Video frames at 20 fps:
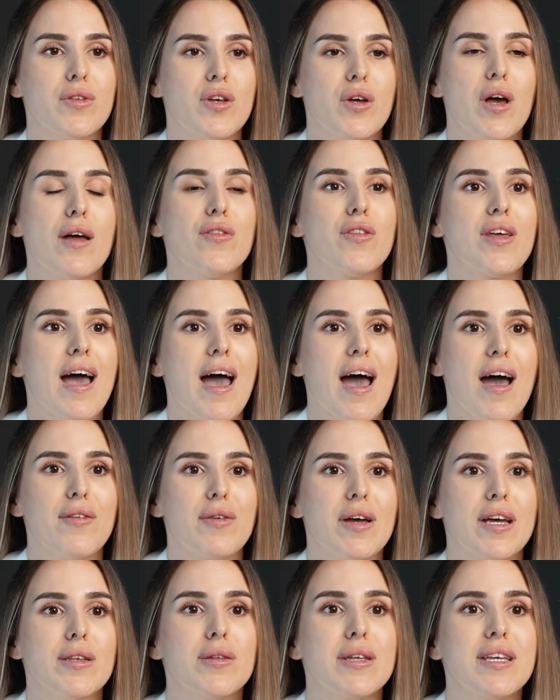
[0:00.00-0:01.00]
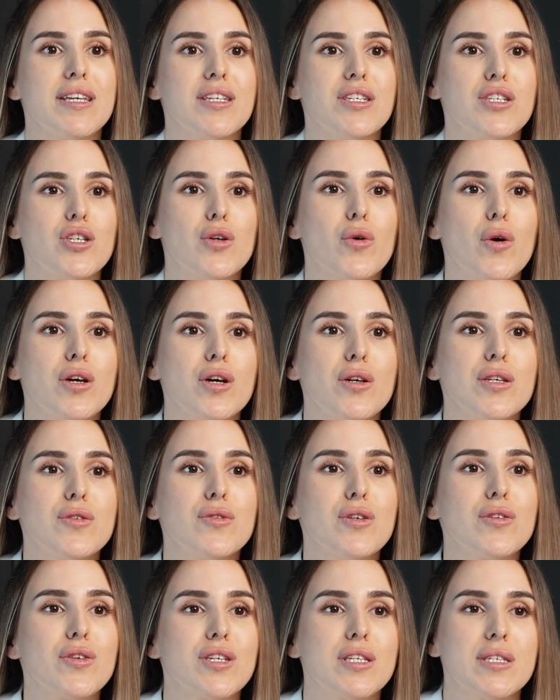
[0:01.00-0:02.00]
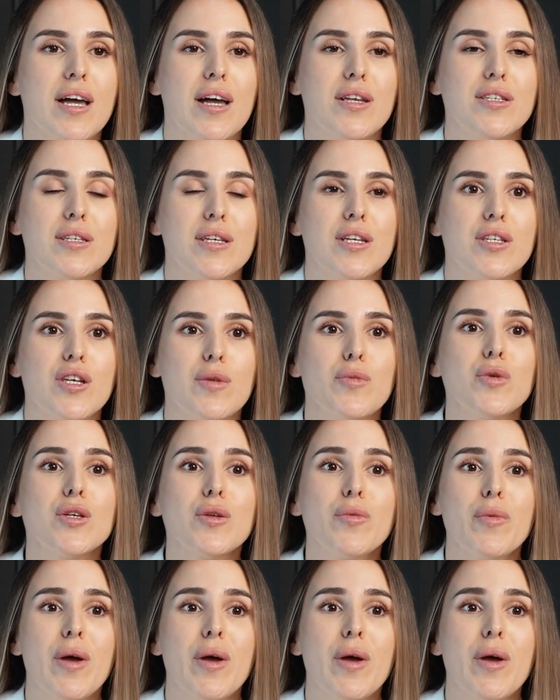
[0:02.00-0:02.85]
You have to have at least 250,000 Egyptian